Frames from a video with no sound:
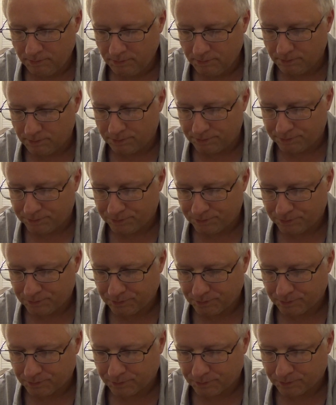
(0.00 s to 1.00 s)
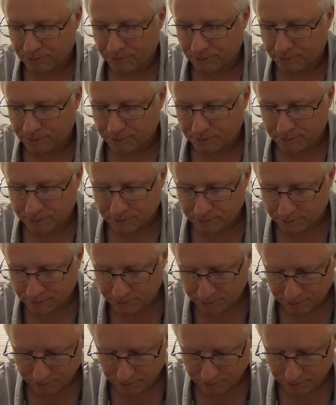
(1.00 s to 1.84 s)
Nobody speaks.